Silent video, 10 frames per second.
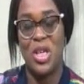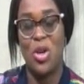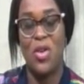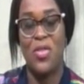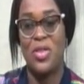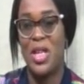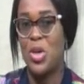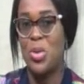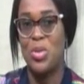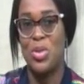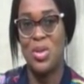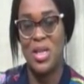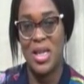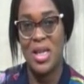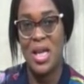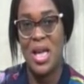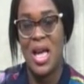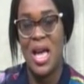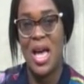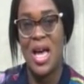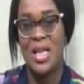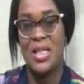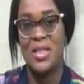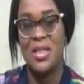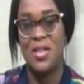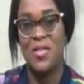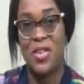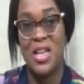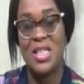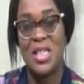A lot of take home today. And first